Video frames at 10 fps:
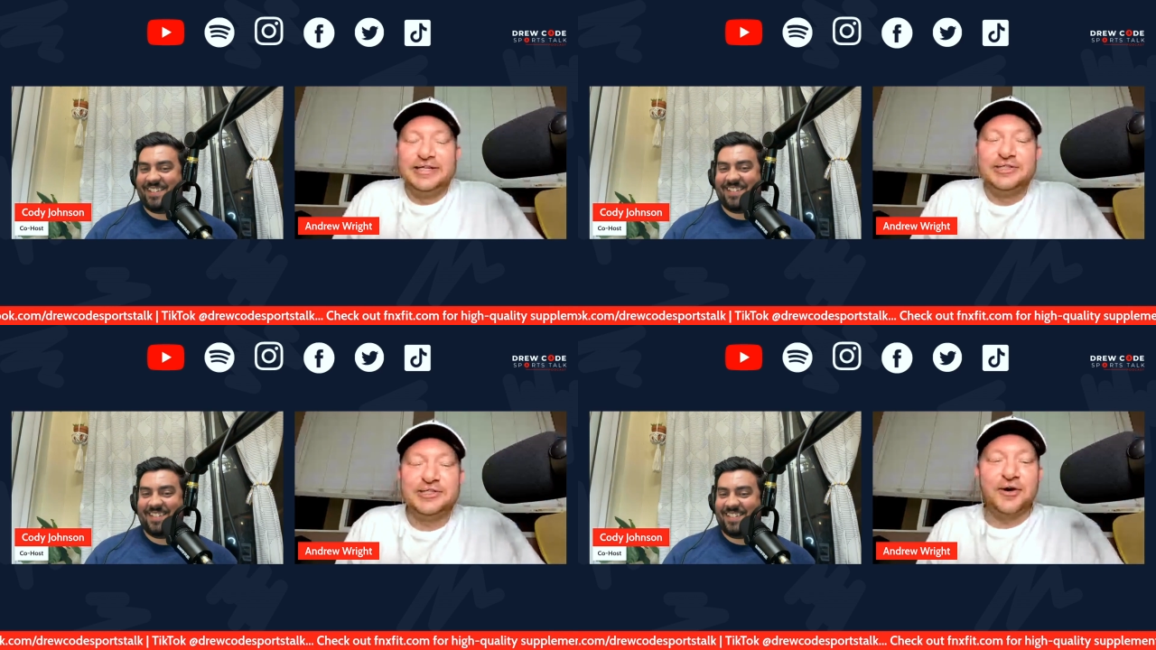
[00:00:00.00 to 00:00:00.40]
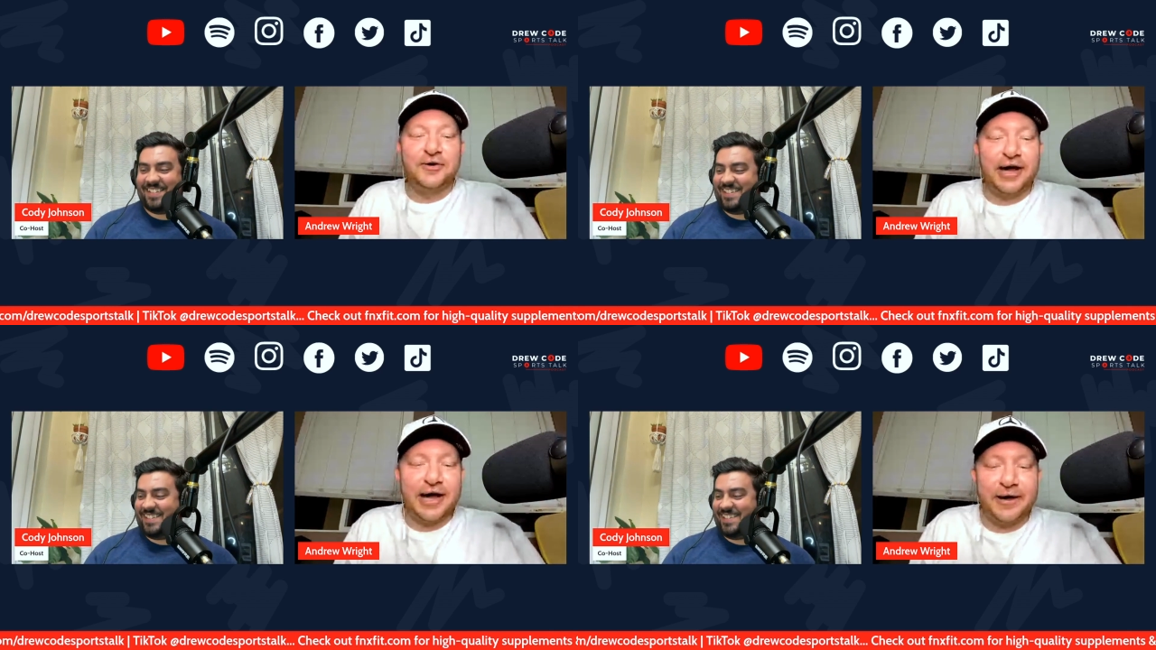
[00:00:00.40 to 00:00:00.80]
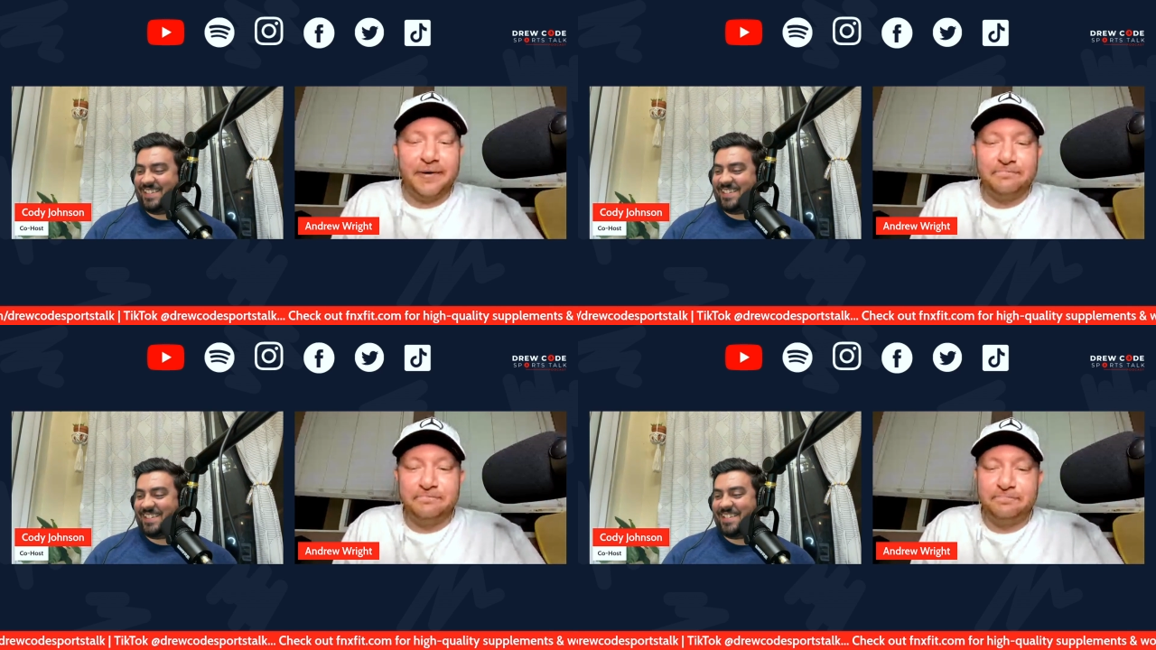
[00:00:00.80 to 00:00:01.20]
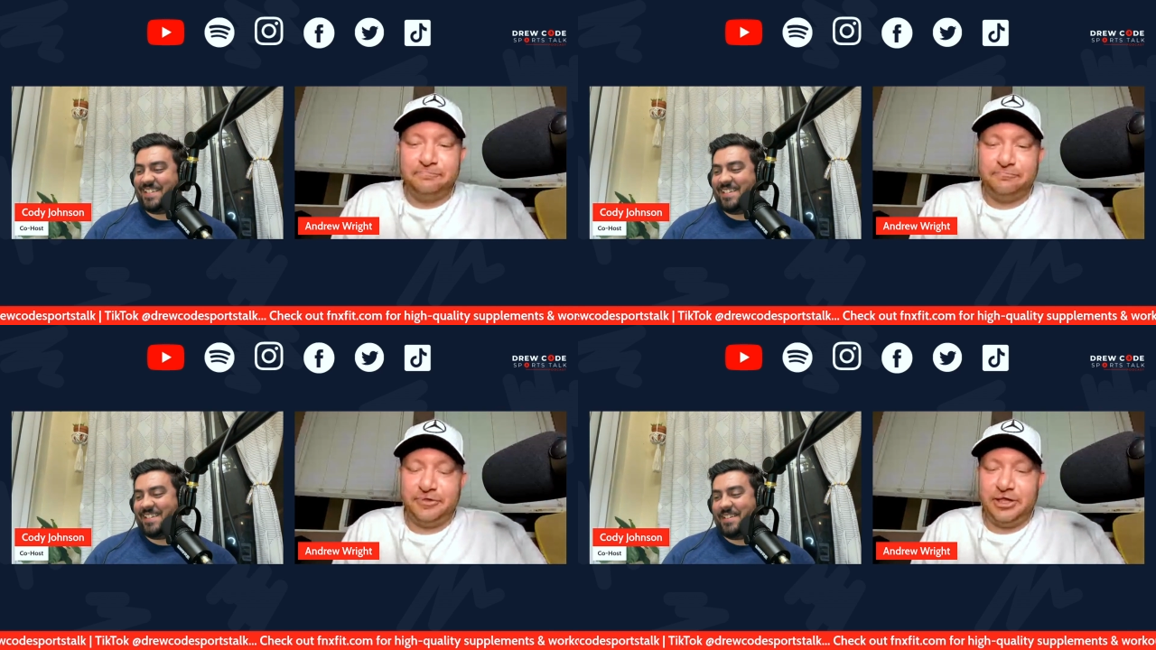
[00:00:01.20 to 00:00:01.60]
Speaker 1: So um
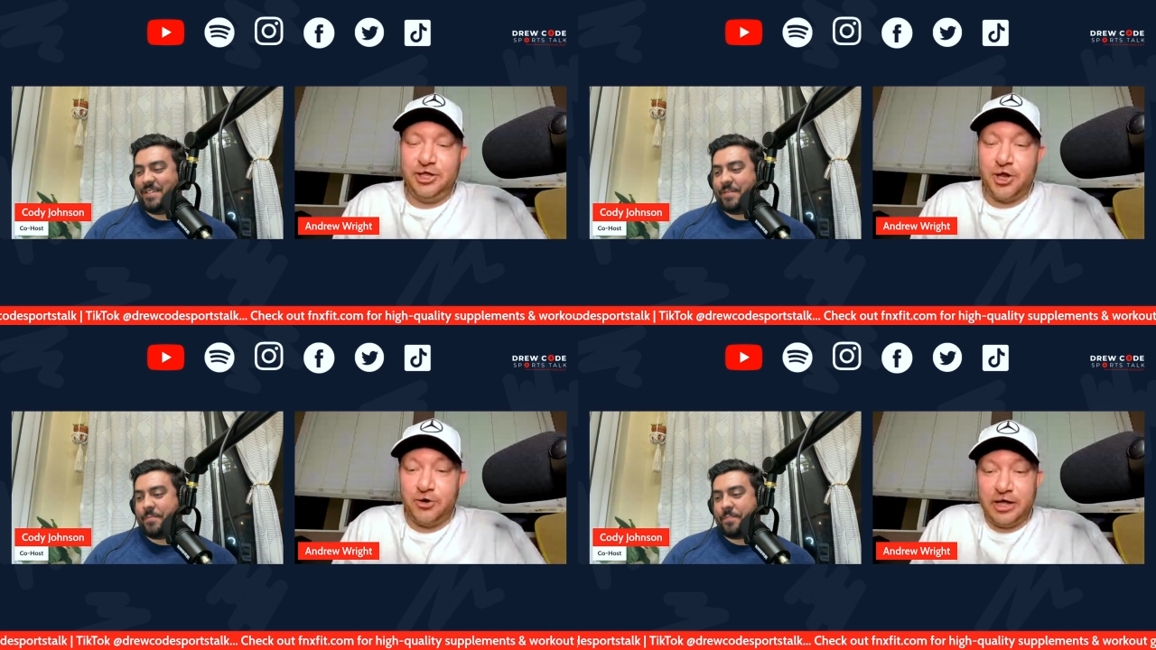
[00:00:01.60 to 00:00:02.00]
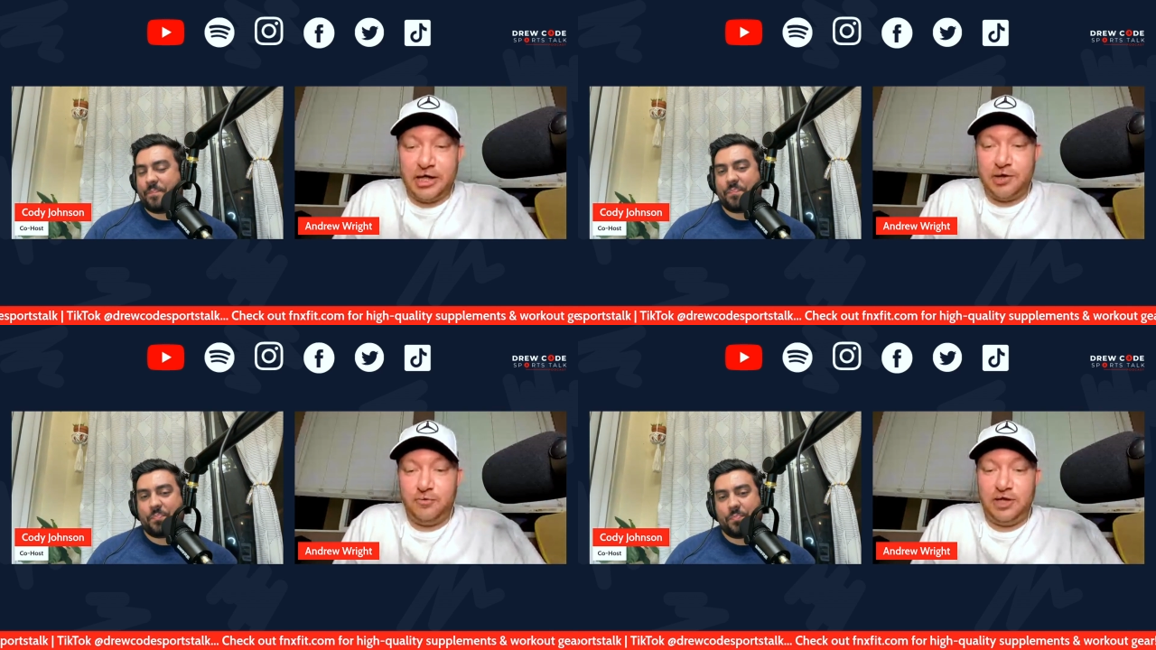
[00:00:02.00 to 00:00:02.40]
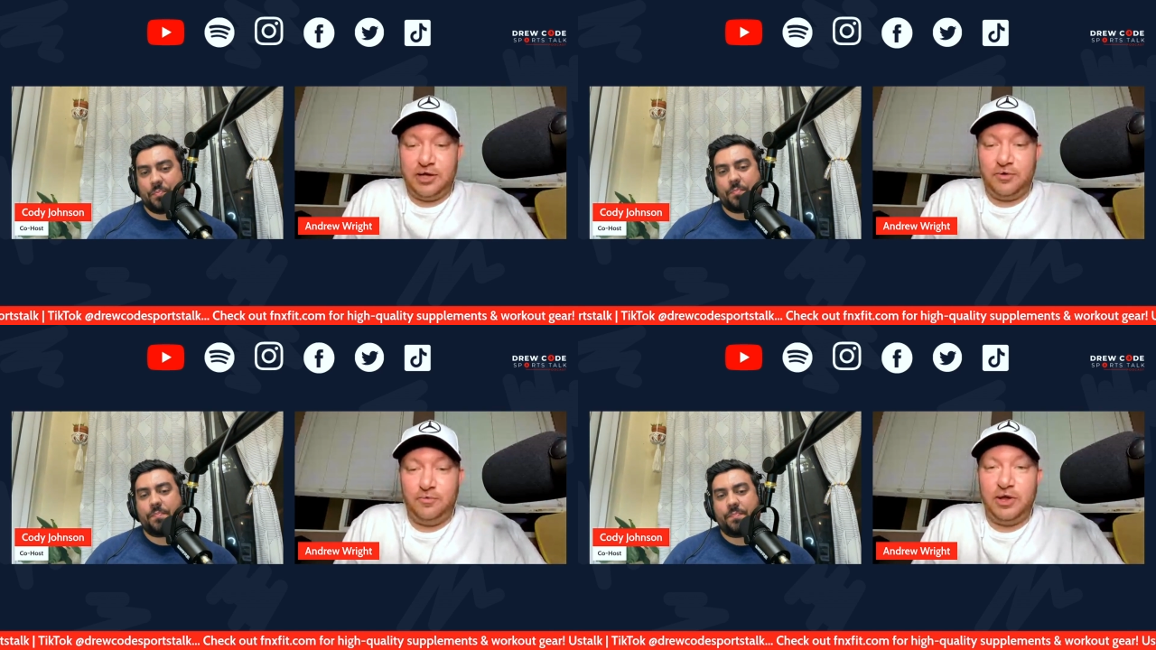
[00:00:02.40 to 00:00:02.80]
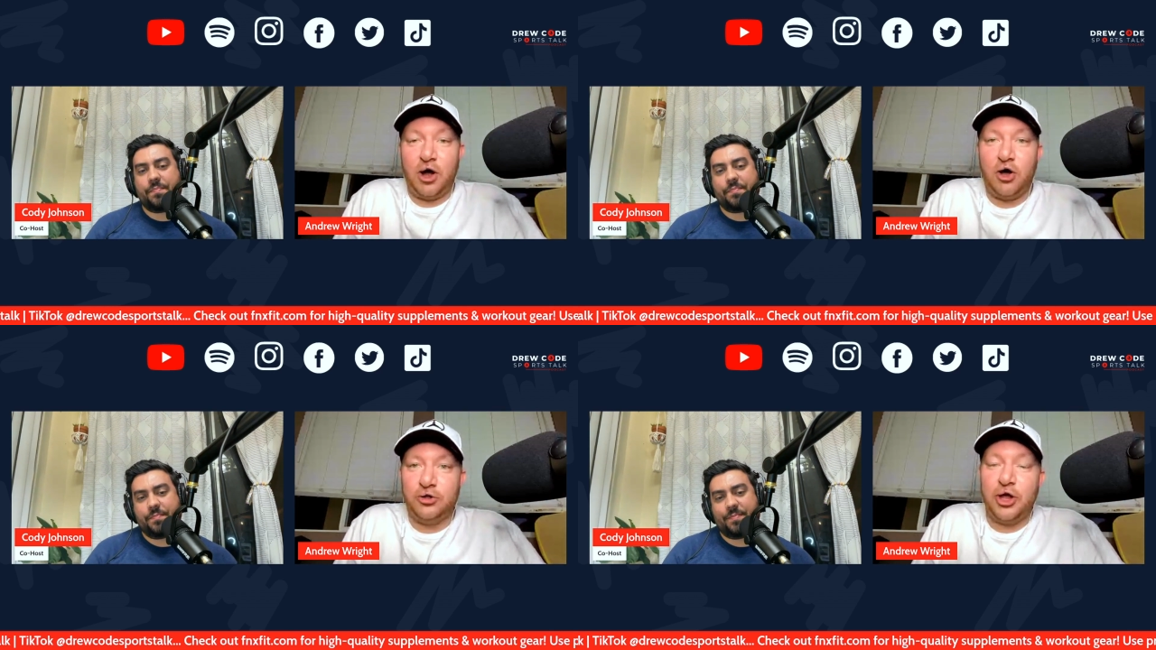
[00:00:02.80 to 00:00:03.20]
you know, eh, we we
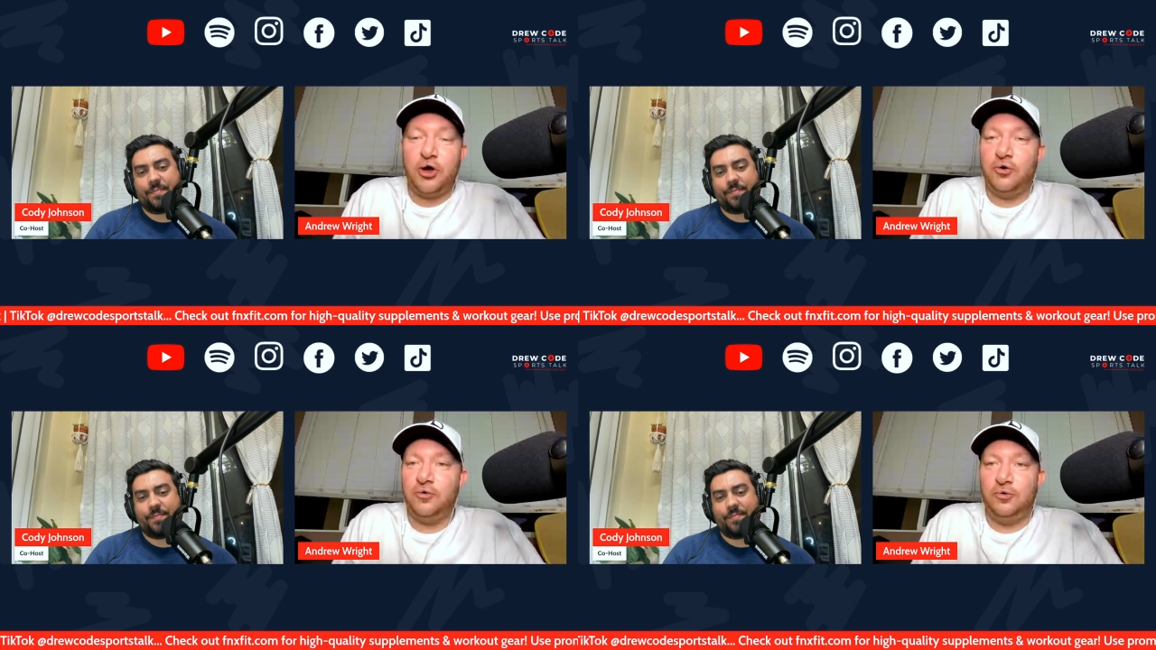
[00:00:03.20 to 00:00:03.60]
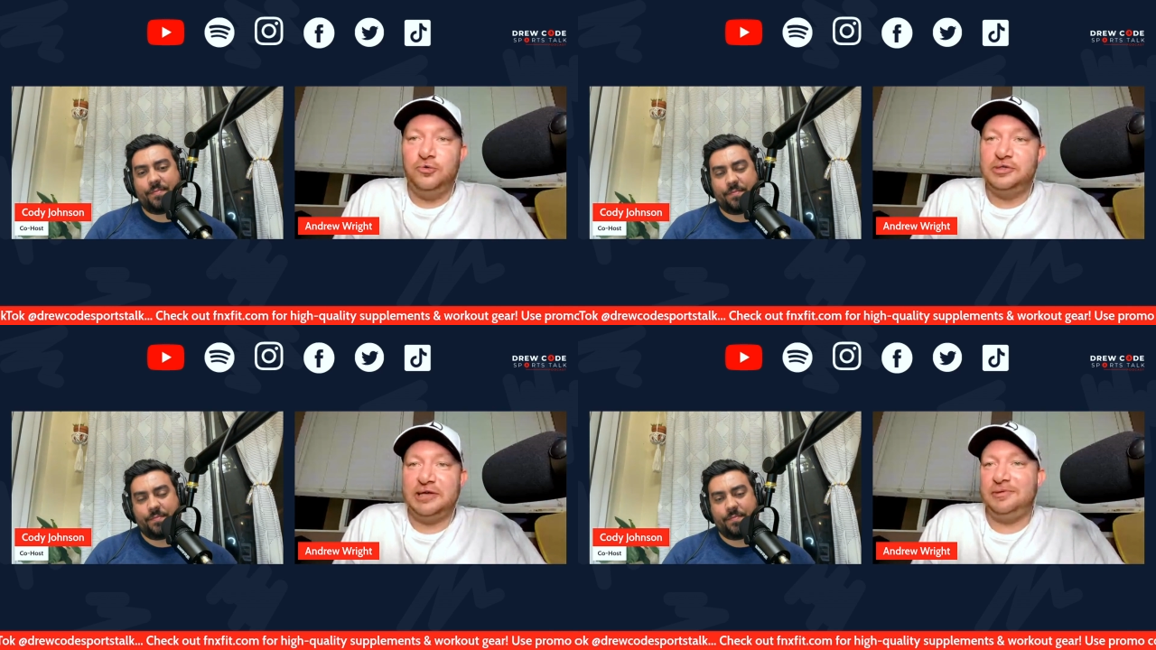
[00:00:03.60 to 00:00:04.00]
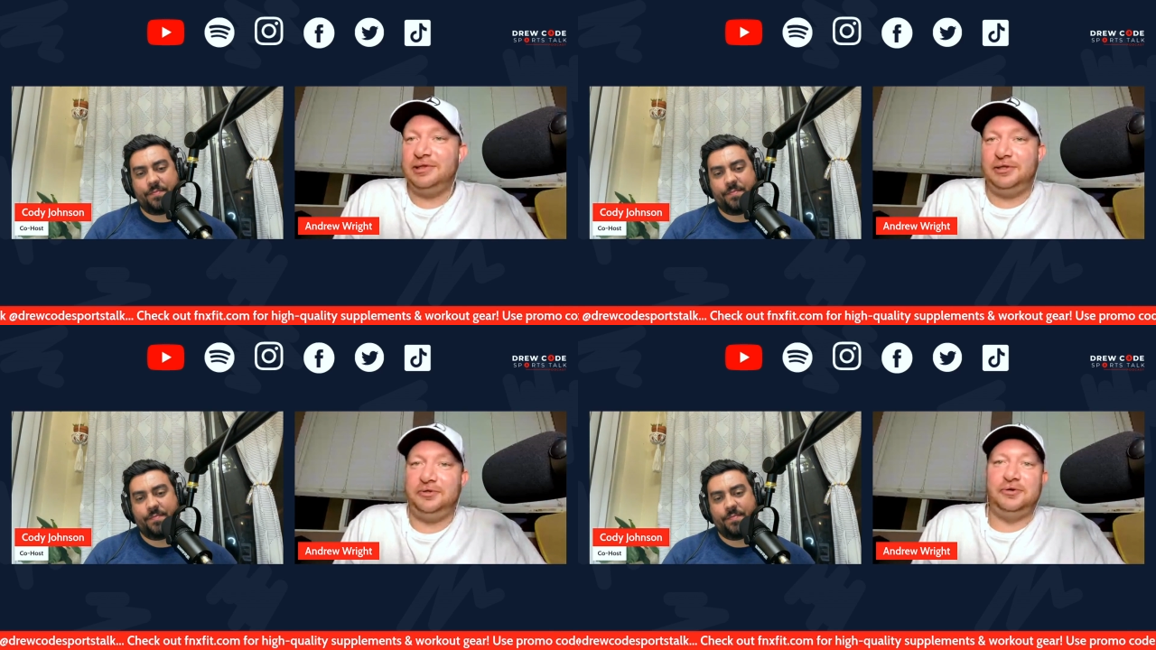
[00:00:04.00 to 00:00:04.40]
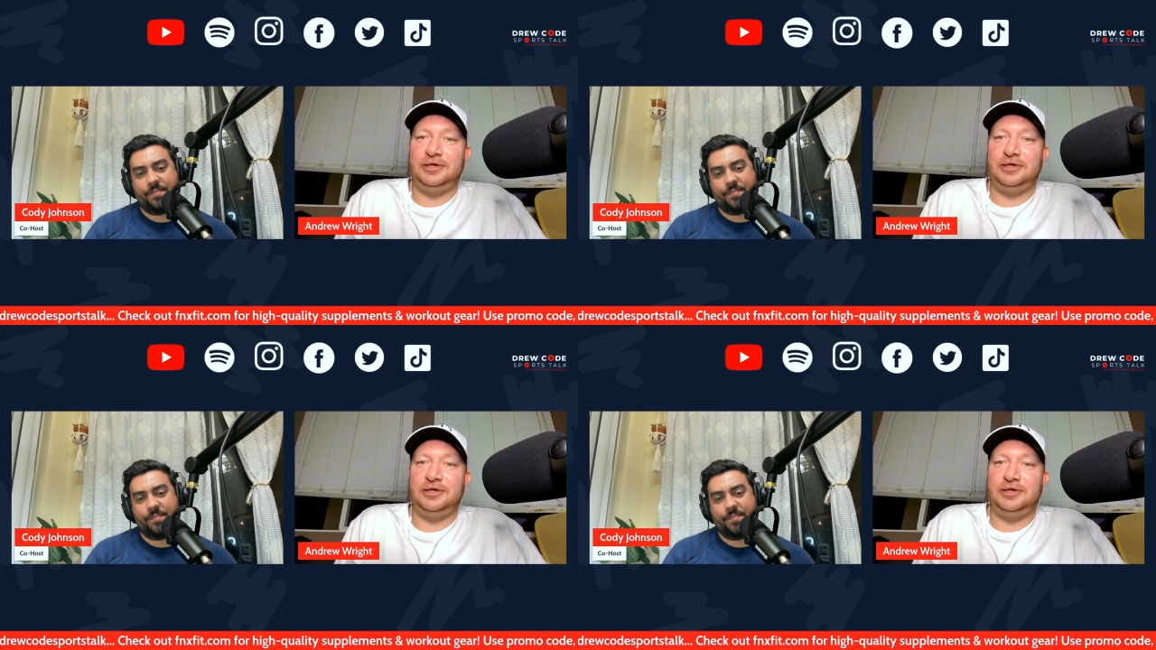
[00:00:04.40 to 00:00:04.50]
all know who Damian Lillard